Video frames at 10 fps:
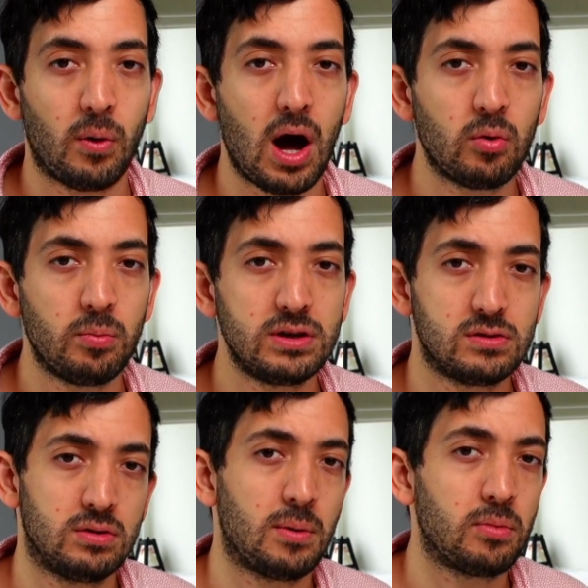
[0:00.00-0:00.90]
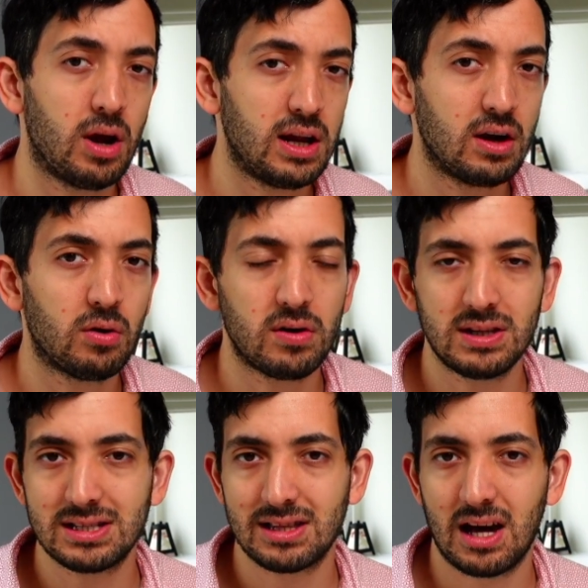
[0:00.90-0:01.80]
I will be soon upgrading all of
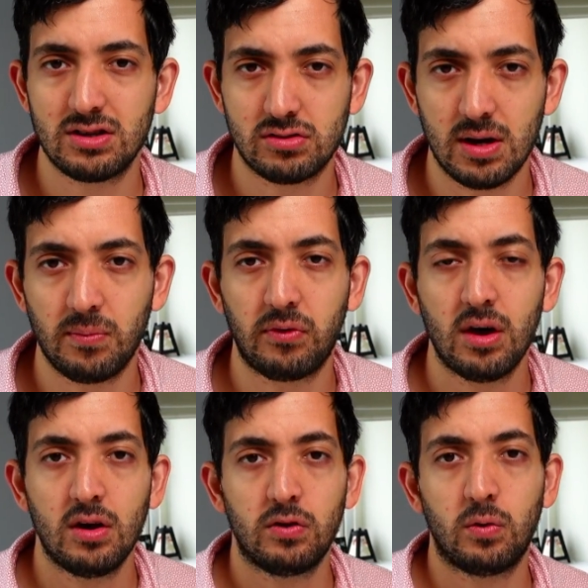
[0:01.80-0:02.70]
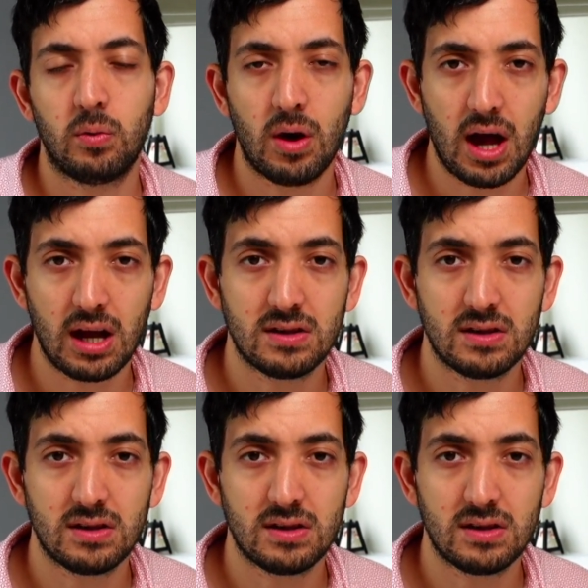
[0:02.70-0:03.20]
these light strips to a